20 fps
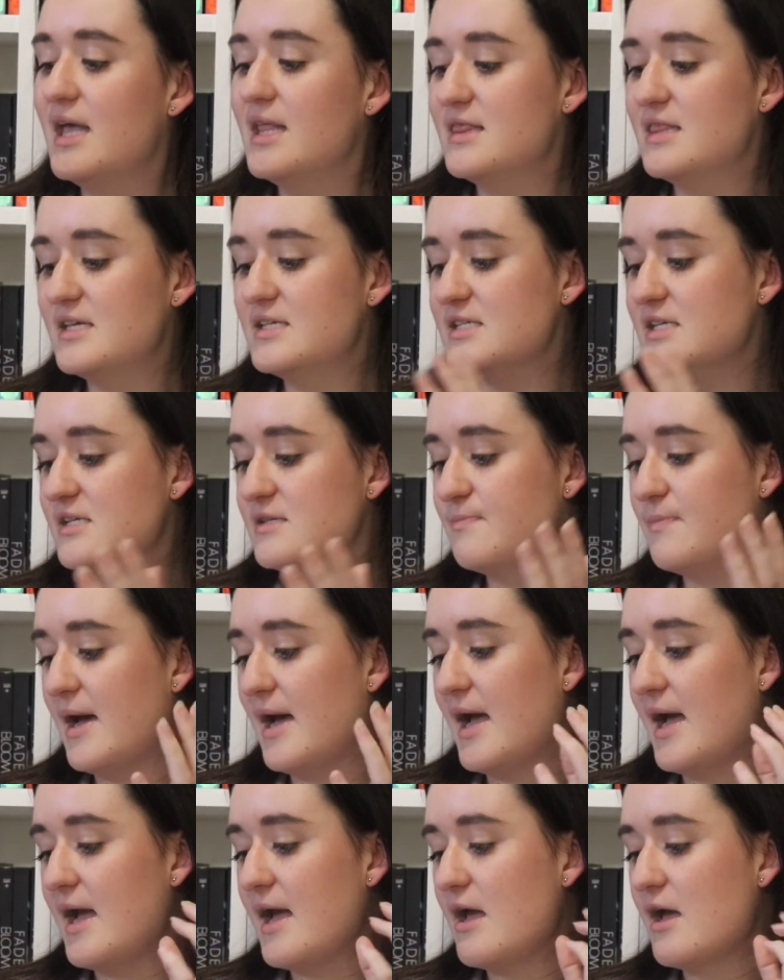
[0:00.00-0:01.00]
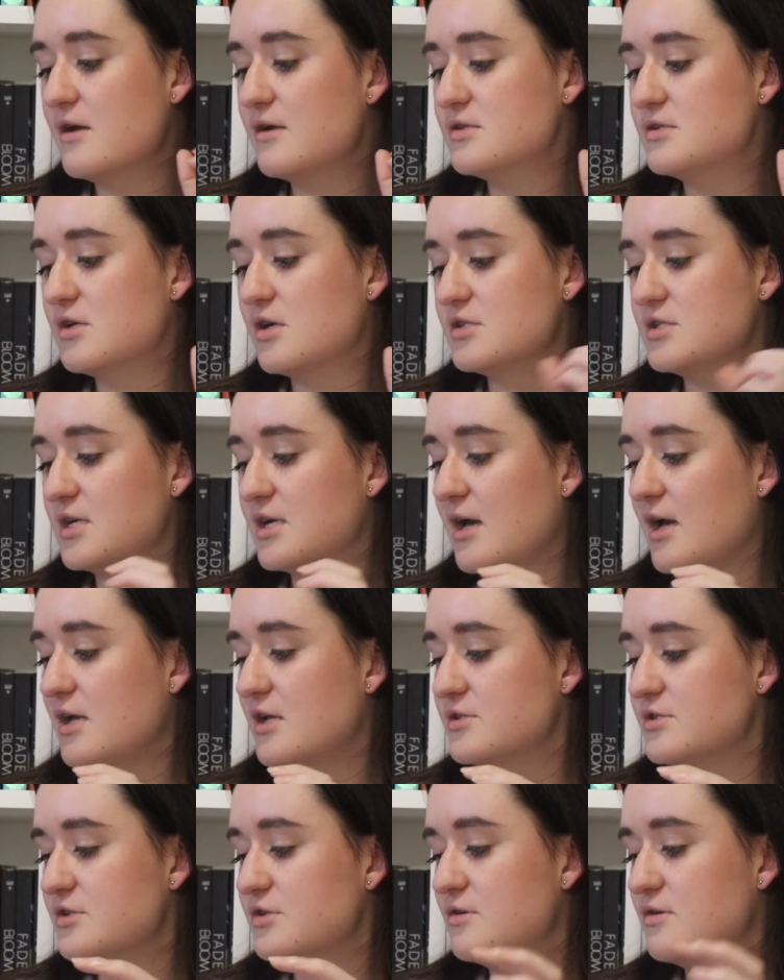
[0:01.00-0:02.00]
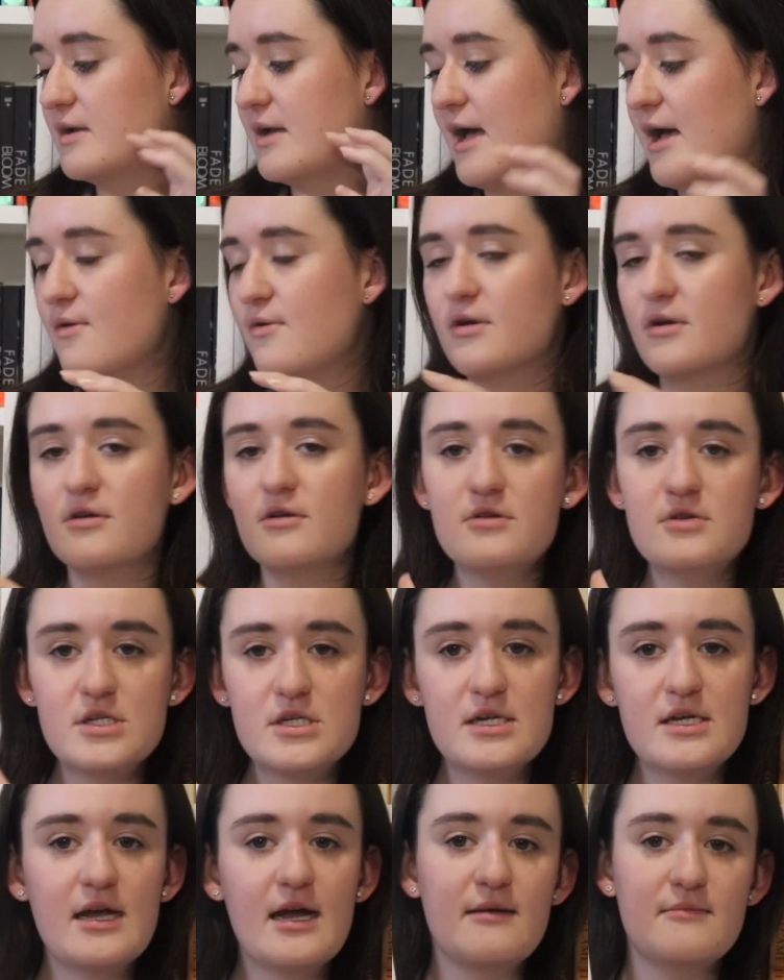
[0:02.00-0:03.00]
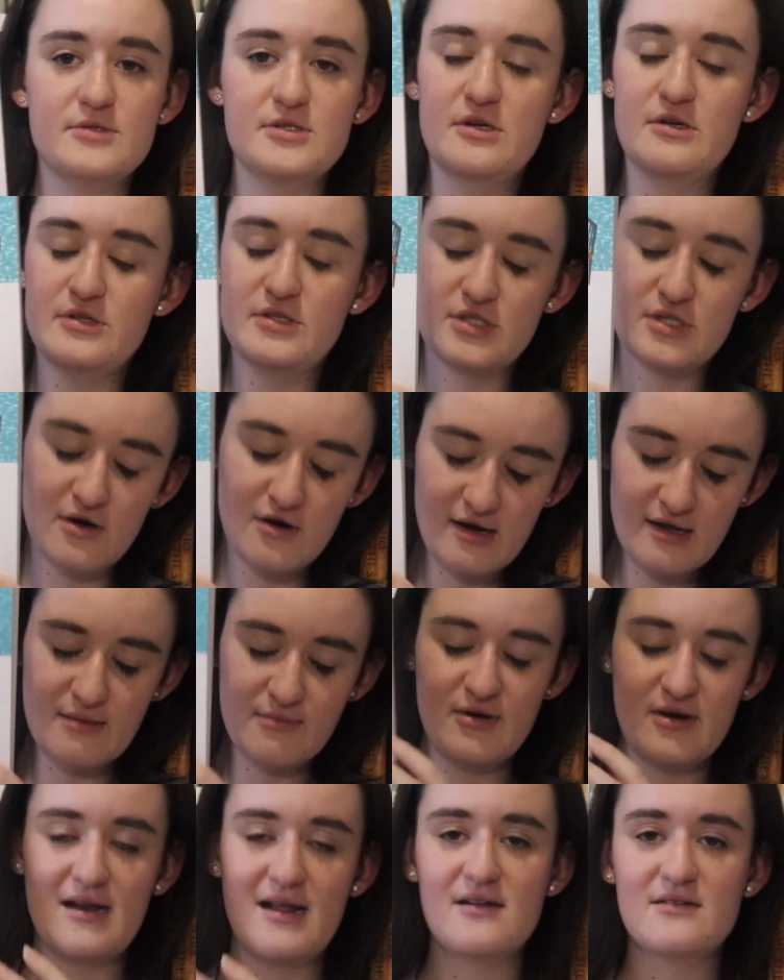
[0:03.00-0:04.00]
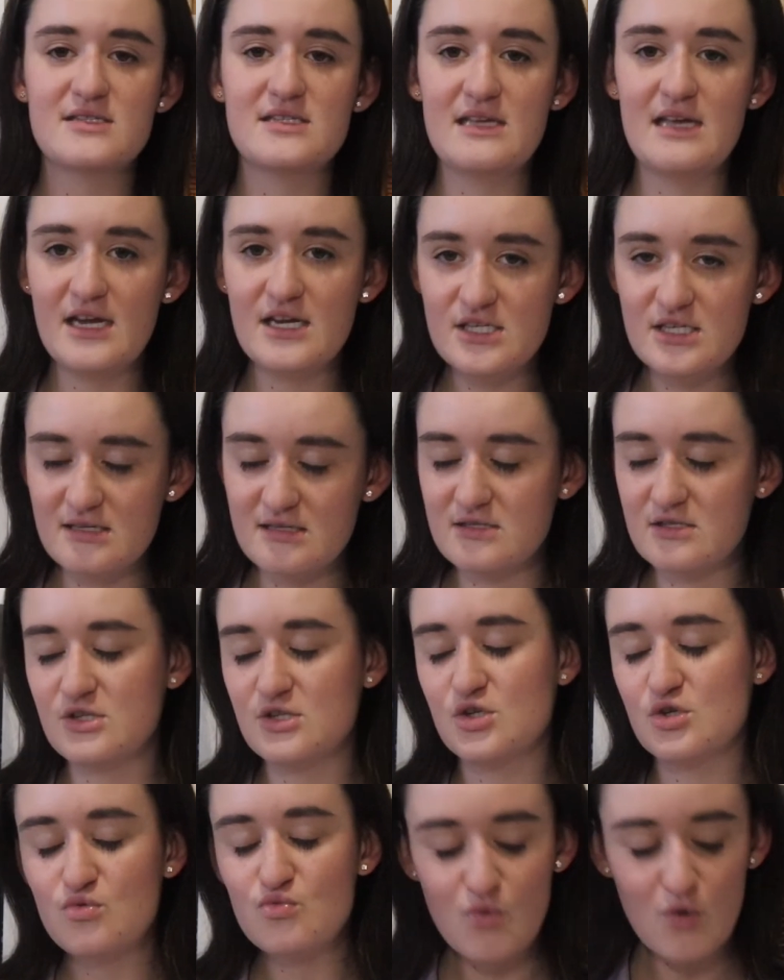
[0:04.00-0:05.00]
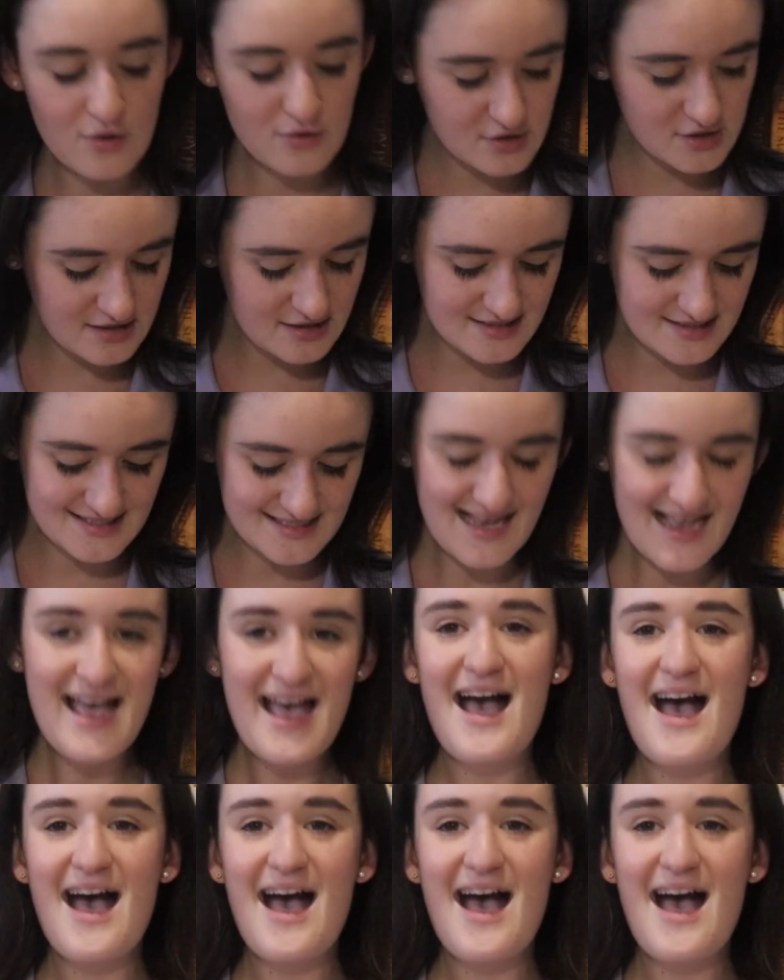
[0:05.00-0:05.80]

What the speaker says: This is by Toshikazu Kawaguchi. I'm so sorry, the pronunciation's atrocious.